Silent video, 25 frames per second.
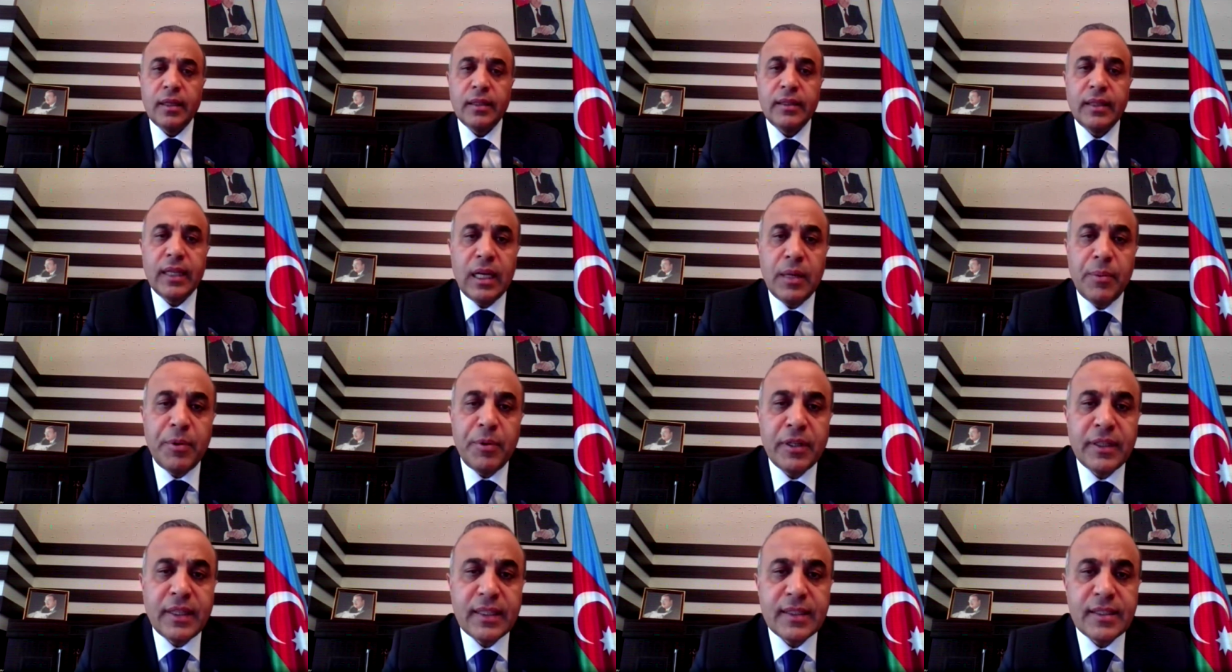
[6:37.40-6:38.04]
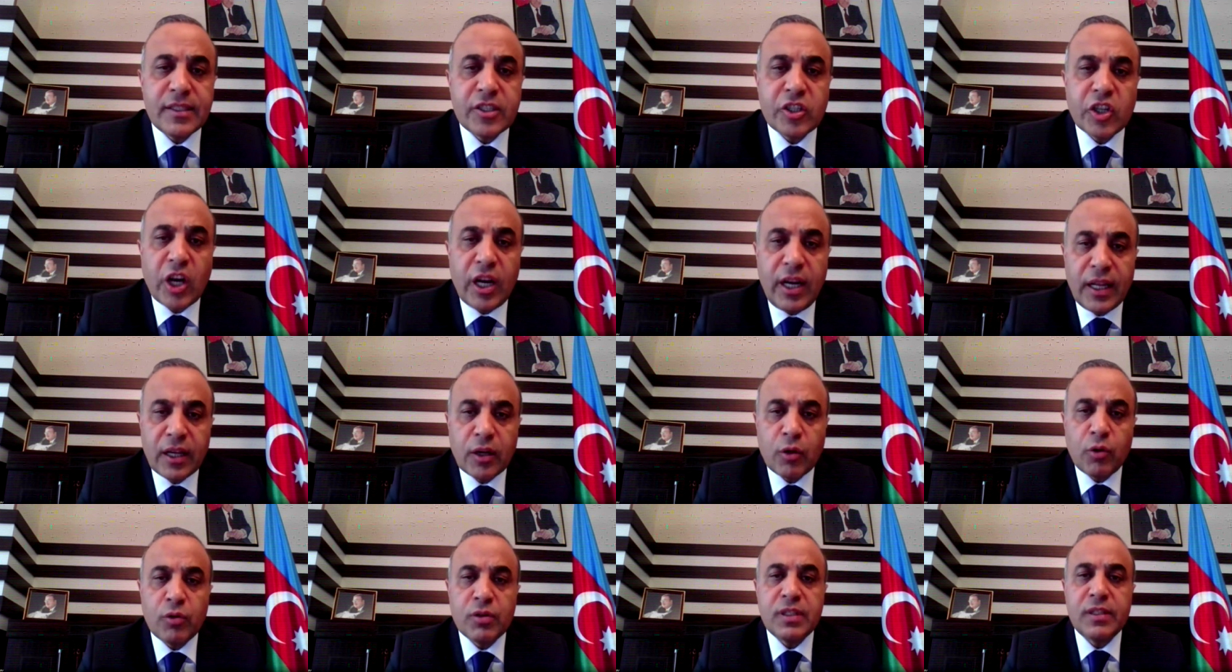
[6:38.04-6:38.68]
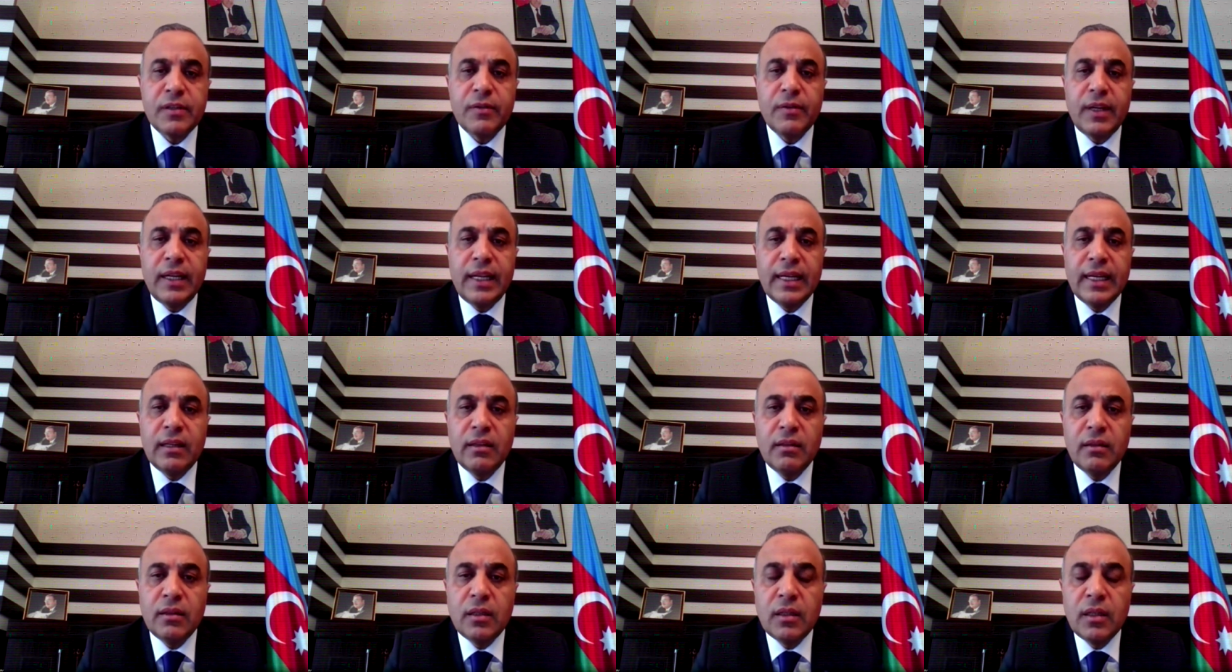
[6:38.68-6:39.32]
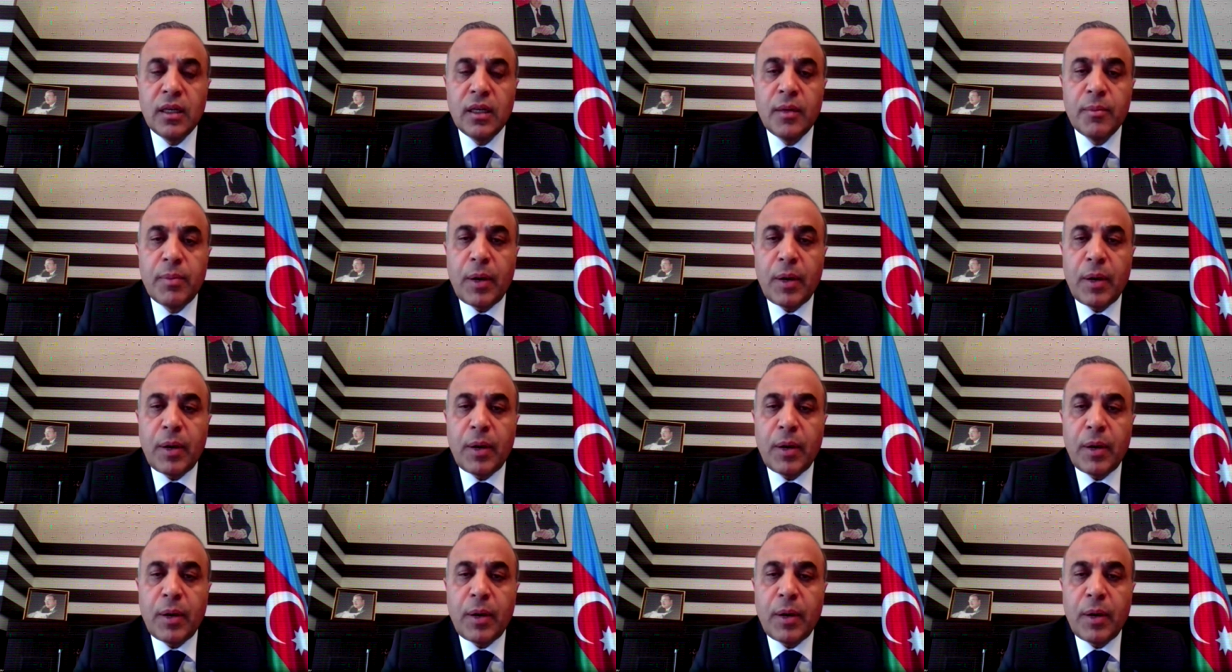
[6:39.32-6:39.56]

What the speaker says: The deliberate shelling of civilian